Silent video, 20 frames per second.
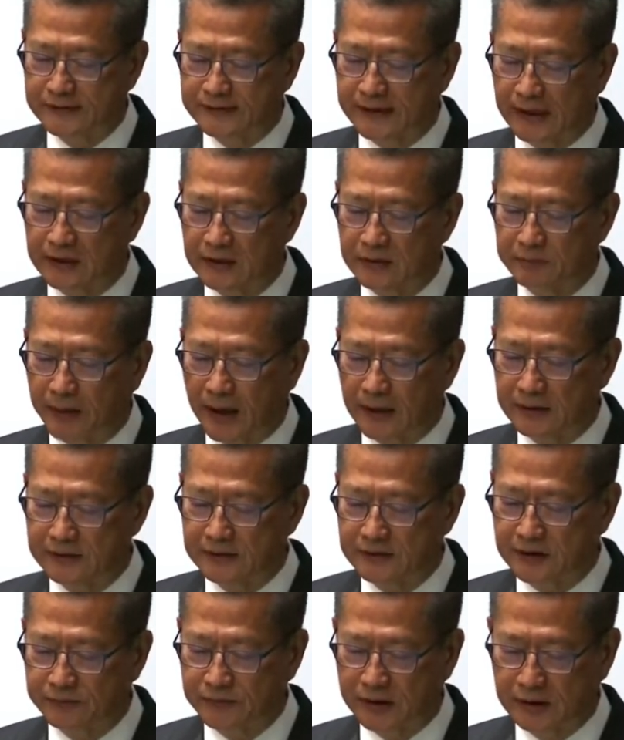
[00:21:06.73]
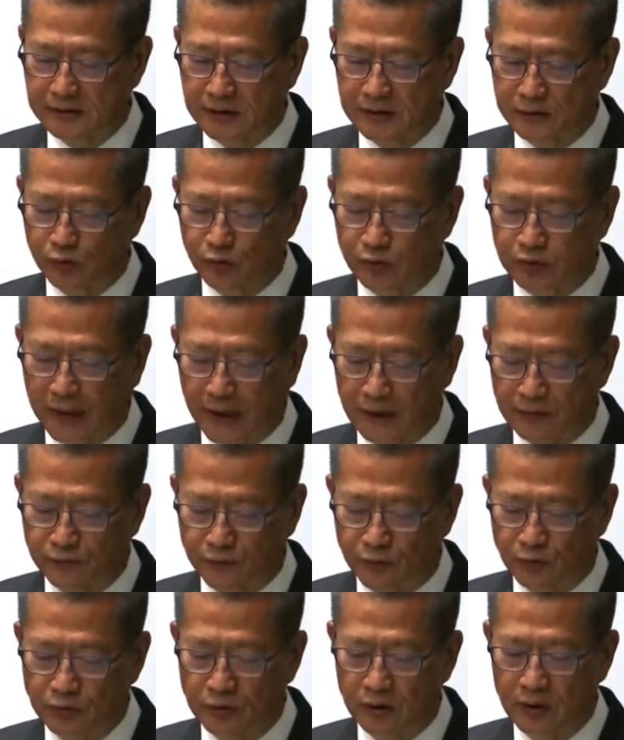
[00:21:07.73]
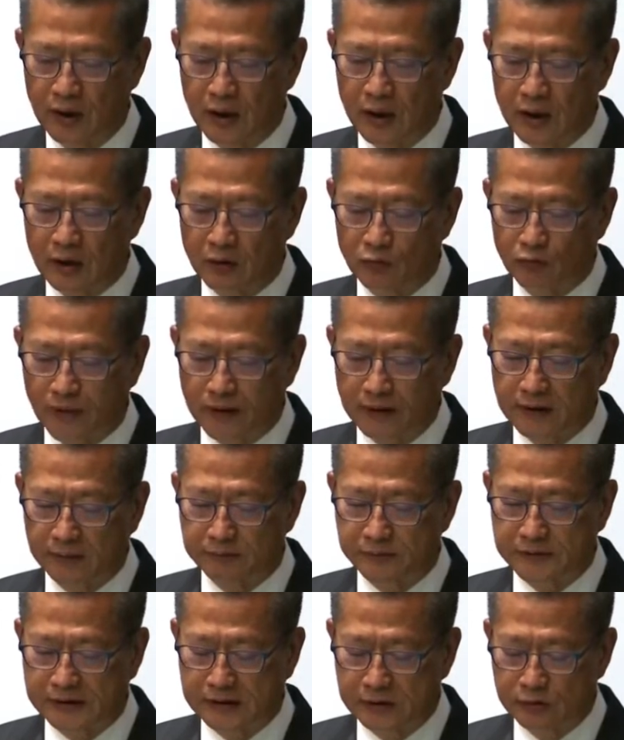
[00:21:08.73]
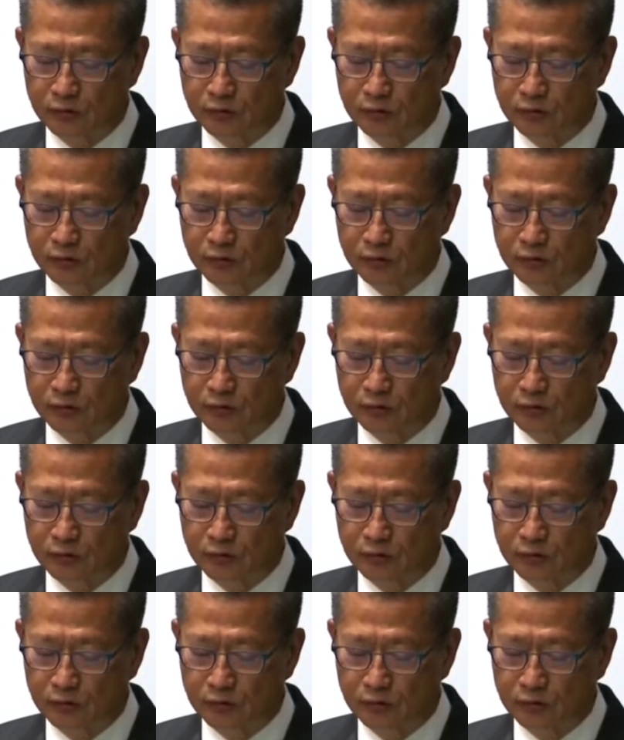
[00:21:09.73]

giving them more breathing space for recovery.